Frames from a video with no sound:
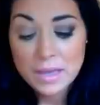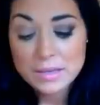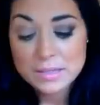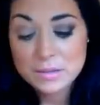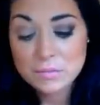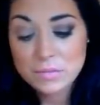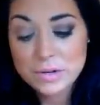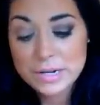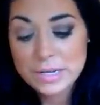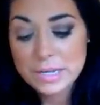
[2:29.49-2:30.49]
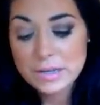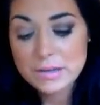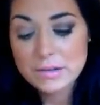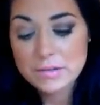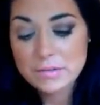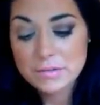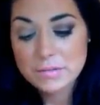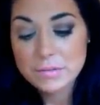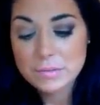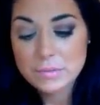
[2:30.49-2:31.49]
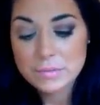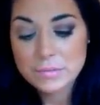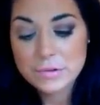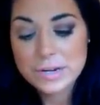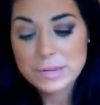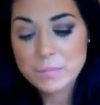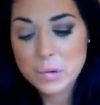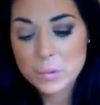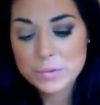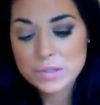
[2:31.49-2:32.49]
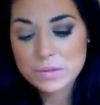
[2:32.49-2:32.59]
This is a really bronze,